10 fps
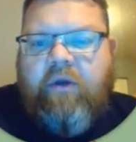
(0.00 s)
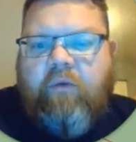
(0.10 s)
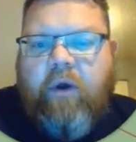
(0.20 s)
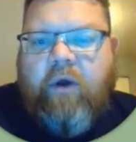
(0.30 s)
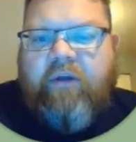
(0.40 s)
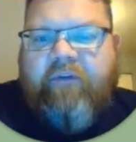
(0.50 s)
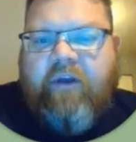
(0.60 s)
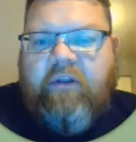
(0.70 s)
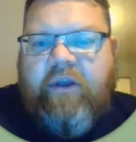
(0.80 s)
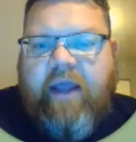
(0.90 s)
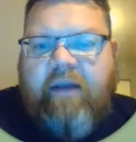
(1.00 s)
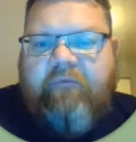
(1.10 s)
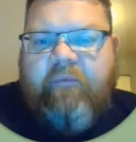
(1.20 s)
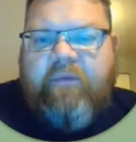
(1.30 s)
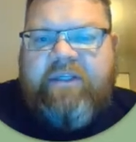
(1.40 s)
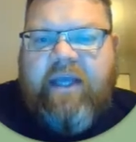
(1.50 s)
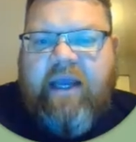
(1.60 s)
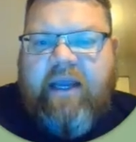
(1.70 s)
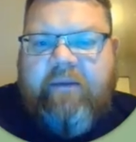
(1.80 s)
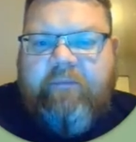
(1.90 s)
Well, if I look at it from the
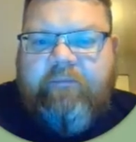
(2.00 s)
side,